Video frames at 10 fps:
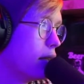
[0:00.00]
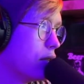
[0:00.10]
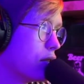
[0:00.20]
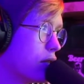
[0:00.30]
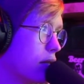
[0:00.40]

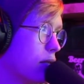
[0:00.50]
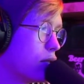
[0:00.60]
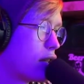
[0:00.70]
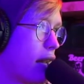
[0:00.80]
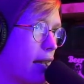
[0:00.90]
just
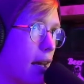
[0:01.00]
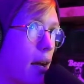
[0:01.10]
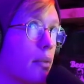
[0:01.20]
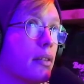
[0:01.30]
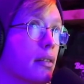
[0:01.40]
hanging
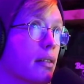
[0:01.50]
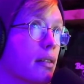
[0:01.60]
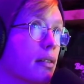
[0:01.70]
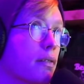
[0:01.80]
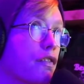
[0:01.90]
out
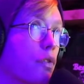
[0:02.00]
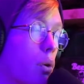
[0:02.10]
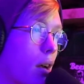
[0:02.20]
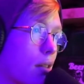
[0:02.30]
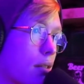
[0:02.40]
in Fort Knox,